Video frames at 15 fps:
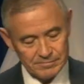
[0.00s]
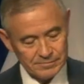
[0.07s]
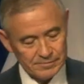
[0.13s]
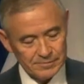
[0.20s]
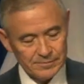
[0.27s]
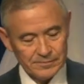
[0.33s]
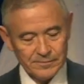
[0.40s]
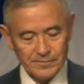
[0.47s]

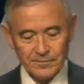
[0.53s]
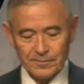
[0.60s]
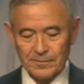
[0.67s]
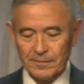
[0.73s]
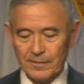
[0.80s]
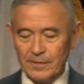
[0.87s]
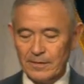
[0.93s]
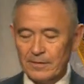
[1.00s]

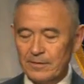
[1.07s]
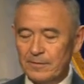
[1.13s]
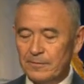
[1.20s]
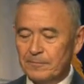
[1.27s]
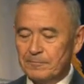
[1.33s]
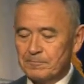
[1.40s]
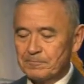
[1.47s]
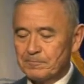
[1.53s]

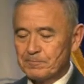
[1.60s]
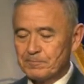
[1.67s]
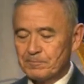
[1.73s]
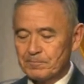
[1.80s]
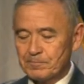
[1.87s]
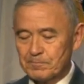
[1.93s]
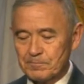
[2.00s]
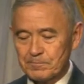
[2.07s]

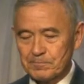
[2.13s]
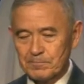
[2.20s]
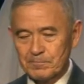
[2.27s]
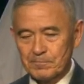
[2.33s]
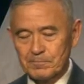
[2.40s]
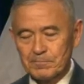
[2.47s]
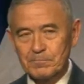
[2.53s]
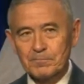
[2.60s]

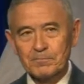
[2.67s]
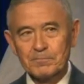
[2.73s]
(no one is talking)